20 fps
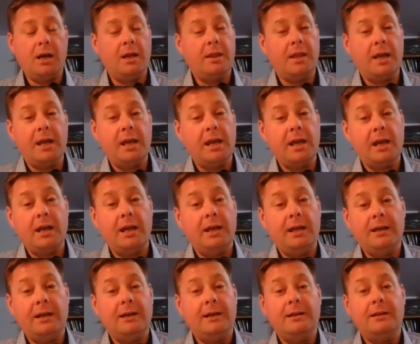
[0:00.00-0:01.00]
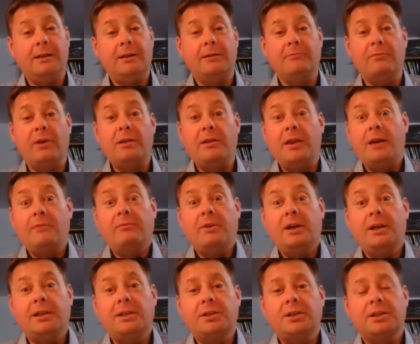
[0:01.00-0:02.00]
they
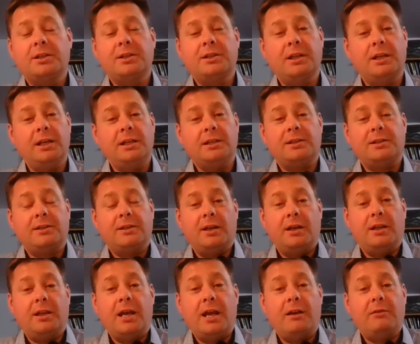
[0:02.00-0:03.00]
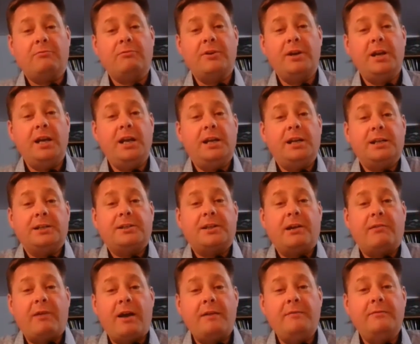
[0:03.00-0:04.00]
really just, it's their greed, it's
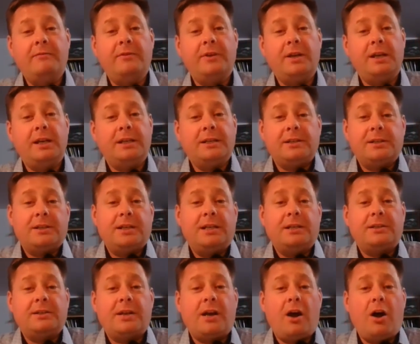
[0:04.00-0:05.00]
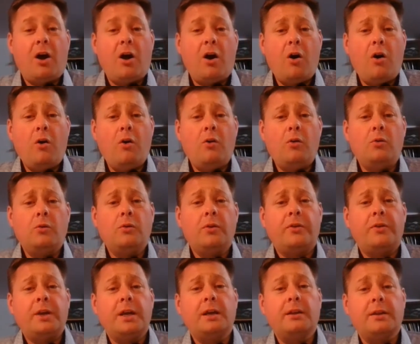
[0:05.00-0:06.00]
their envy, it's the whole
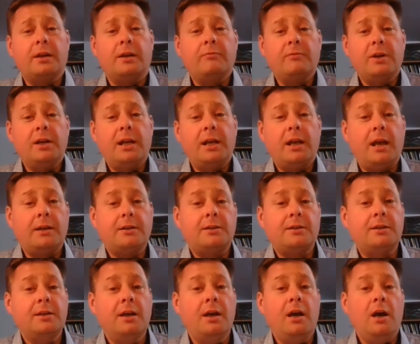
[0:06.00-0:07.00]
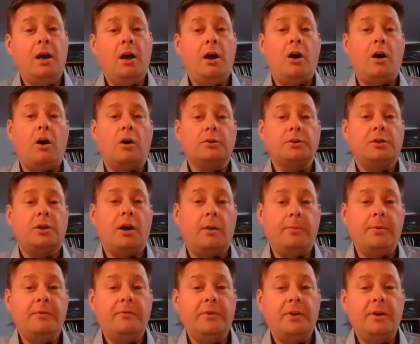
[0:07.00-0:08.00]
thing that really gets on
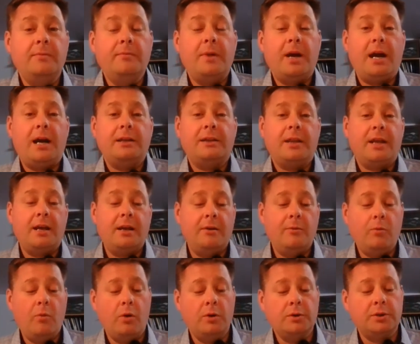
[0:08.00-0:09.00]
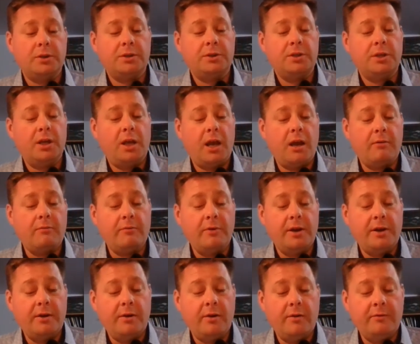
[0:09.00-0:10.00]
top of them, and they want to get
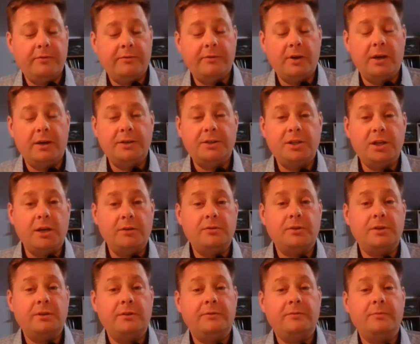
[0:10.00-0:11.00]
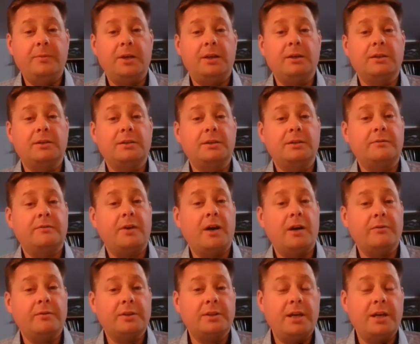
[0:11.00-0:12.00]
rid of Joseph, because as
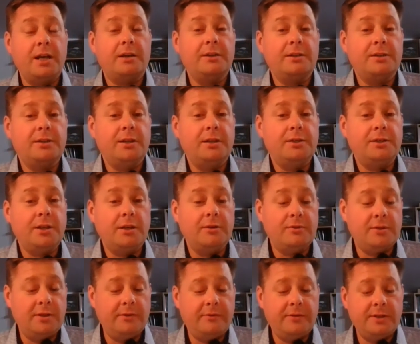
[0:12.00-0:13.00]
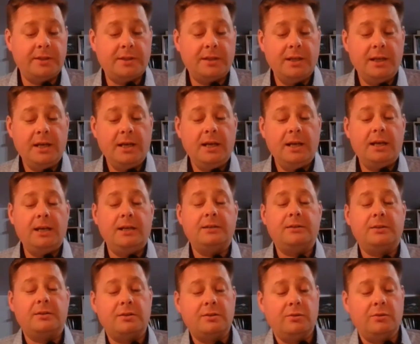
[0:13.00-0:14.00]
far as they're concerned, Joseph is
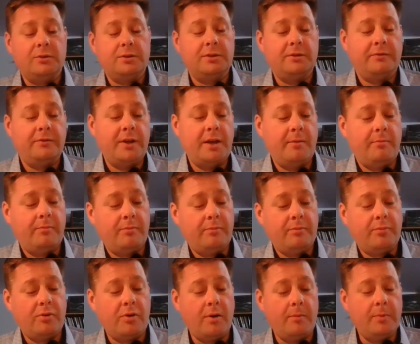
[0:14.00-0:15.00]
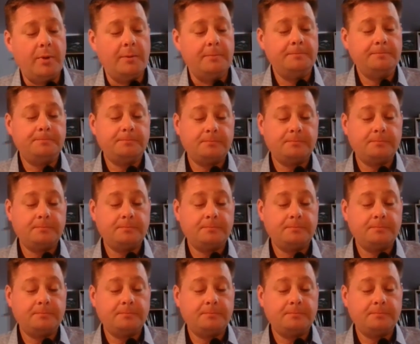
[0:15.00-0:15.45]
the source of their problem.